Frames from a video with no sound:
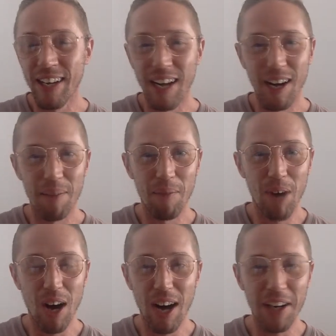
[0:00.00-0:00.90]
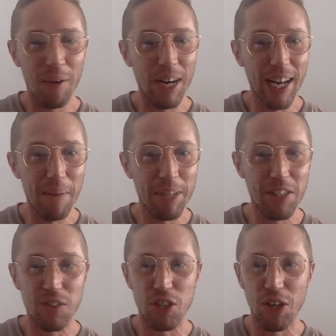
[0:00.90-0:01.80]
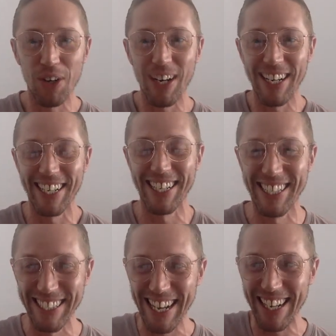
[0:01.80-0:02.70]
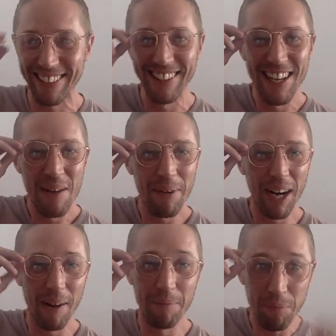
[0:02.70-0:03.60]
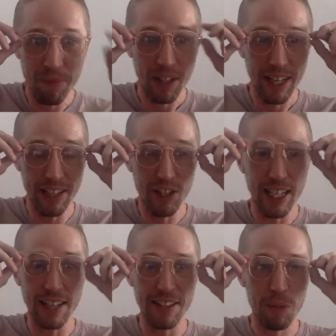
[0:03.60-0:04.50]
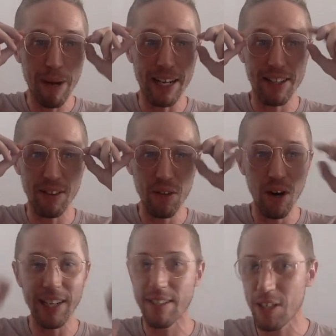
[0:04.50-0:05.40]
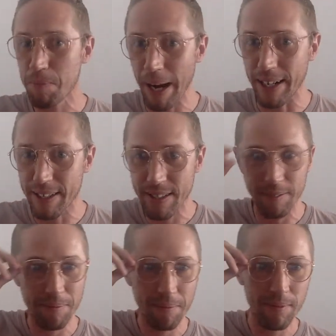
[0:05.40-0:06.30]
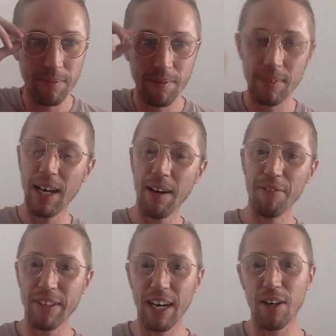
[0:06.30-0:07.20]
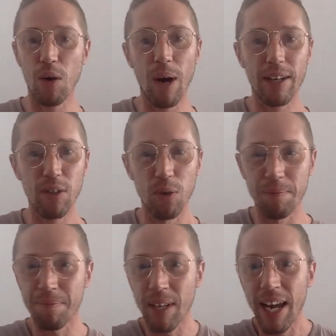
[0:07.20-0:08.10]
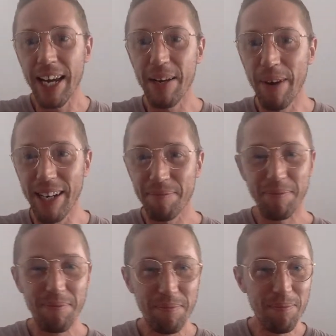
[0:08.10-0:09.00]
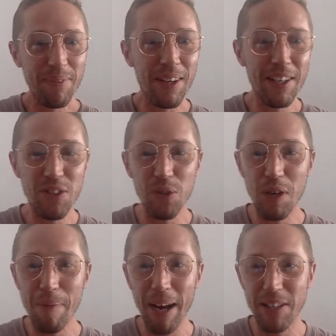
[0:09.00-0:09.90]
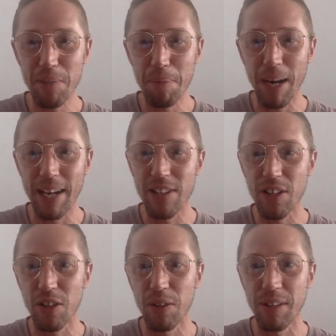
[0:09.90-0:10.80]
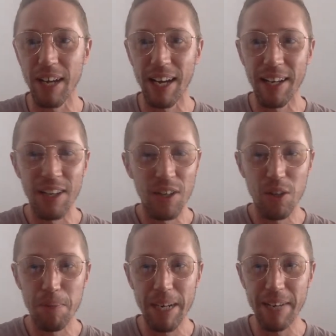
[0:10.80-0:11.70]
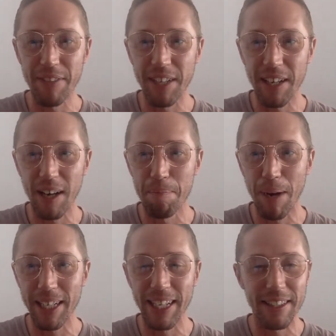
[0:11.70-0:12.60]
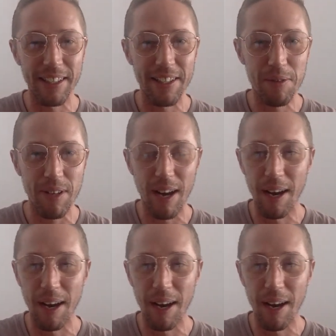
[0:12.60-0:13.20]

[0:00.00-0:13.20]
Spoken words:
I know I am, that's for sure. But yeah, check out the specs. Who likes the specs? Yeah, I think they look quite cool. Anyway, let's talk about some players that could be leaving the club by the end of this